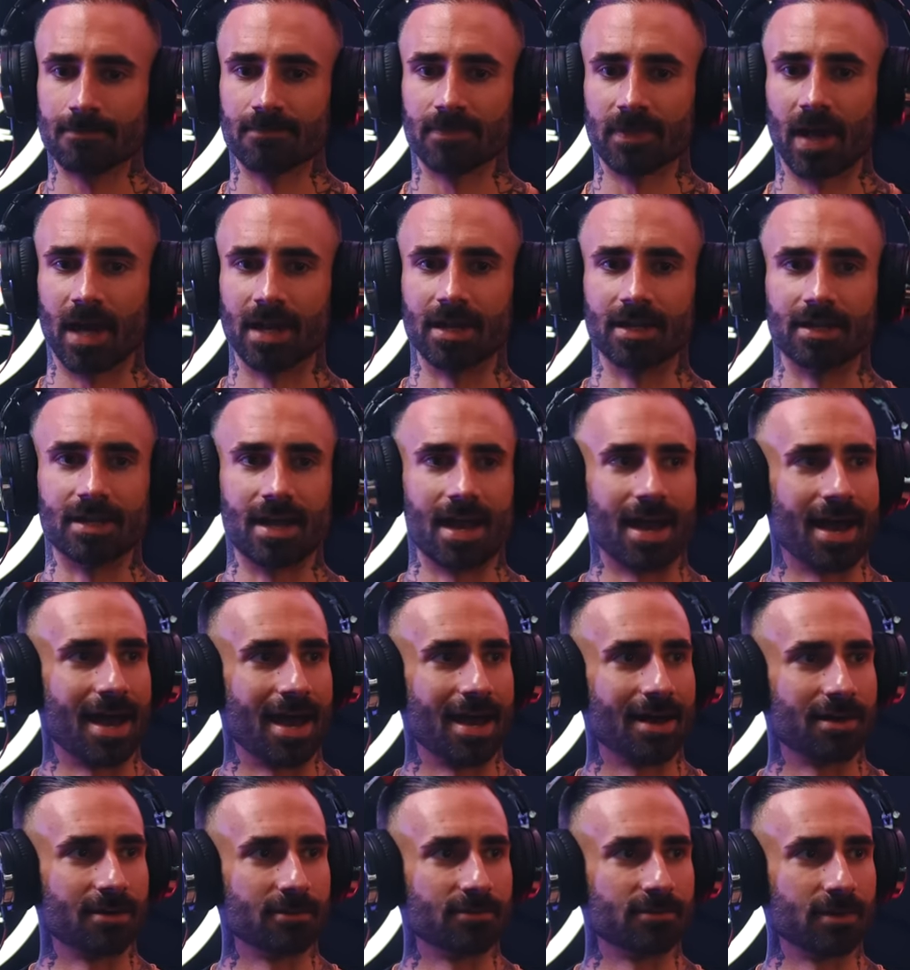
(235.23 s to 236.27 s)
I didn't
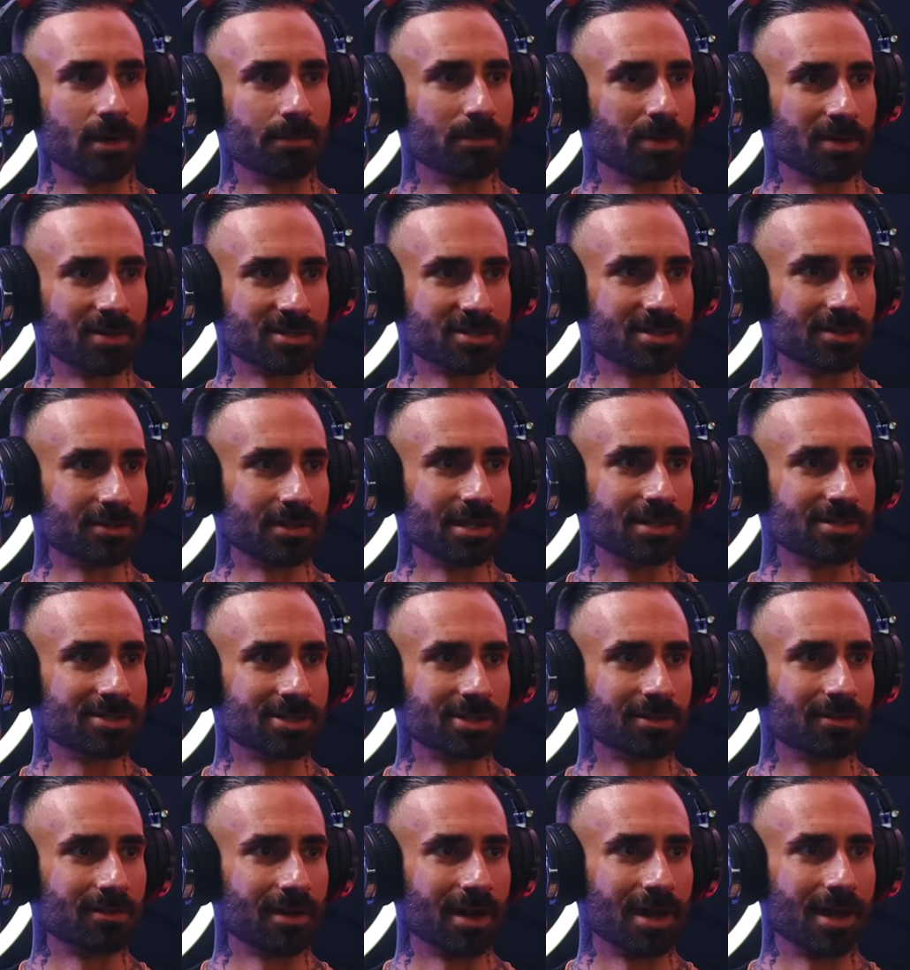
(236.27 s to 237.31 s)
have a personal
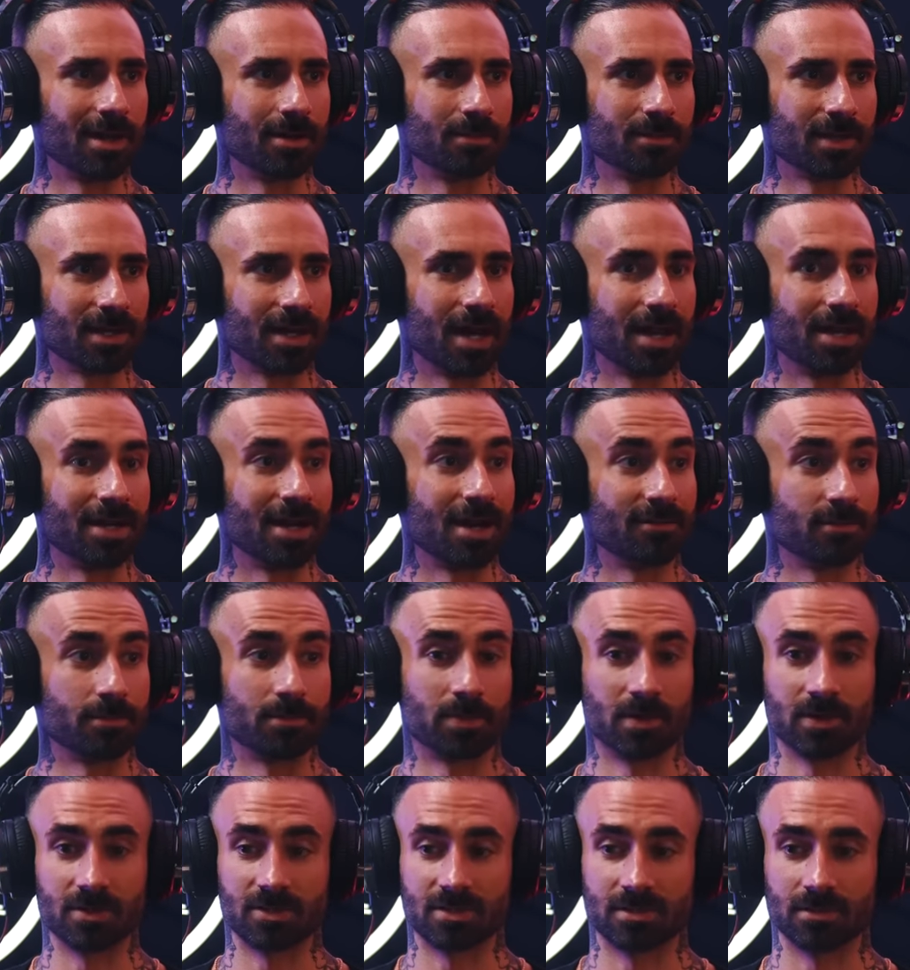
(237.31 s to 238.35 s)
Instagram, like I didn't have a
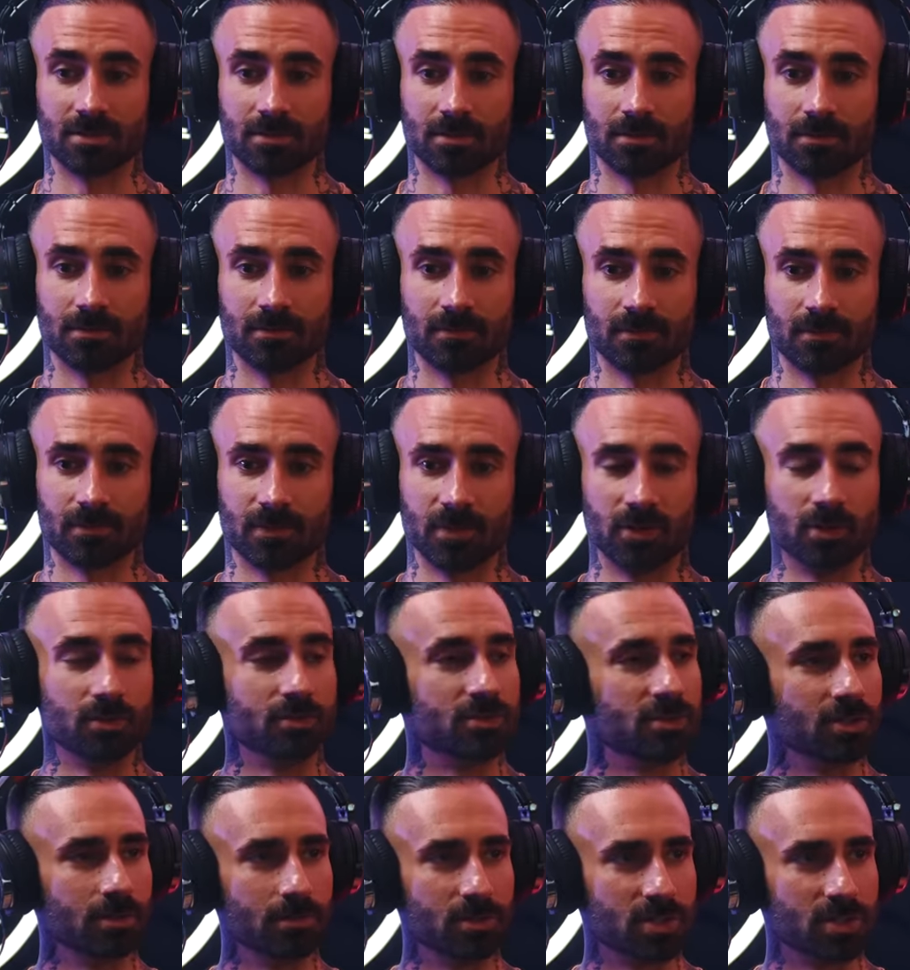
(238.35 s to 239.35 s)
personal YouTube